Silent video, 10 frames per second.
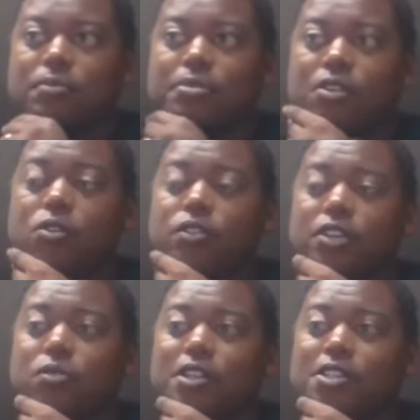
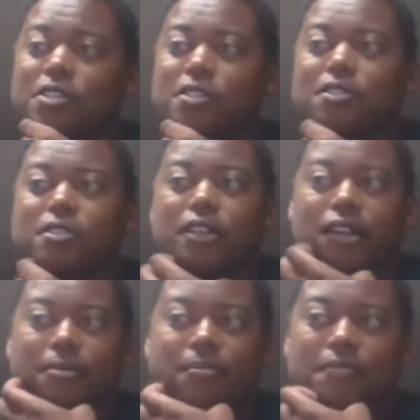coding questions.
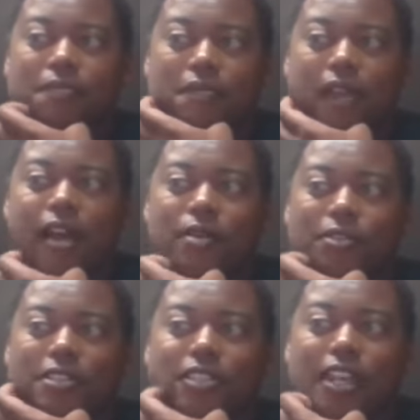I
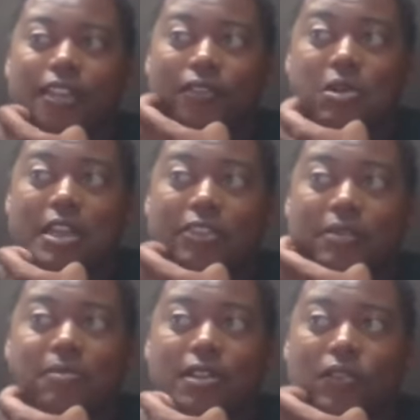would say look at
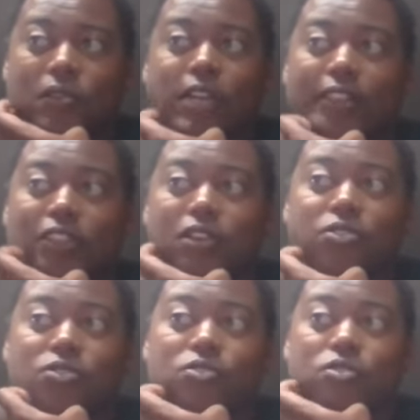the
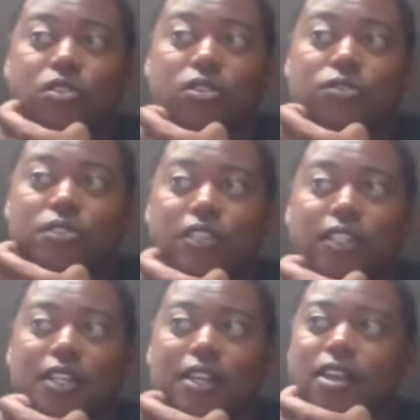code
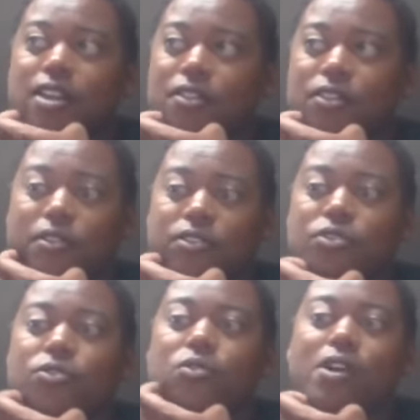closely. There are
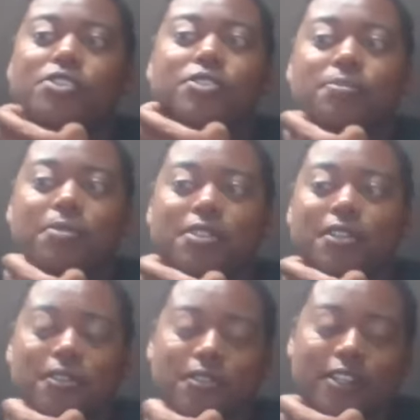two questions in
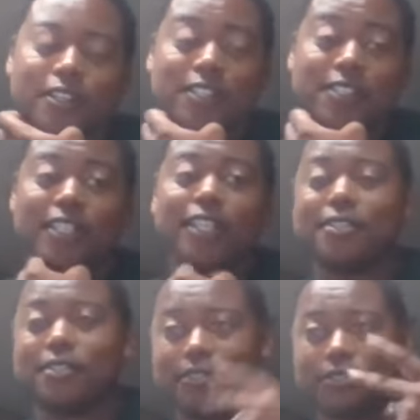particular that are
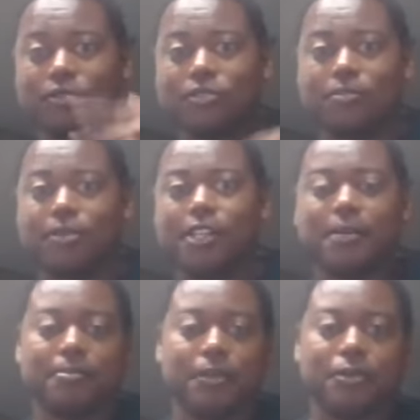designed to sort of trip you
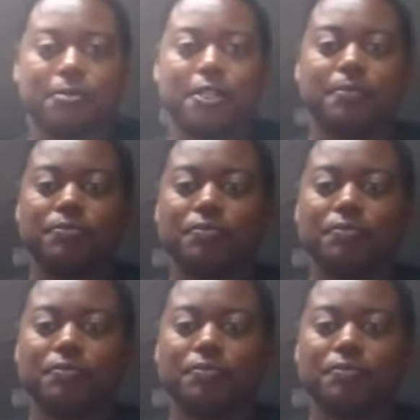up a little bit.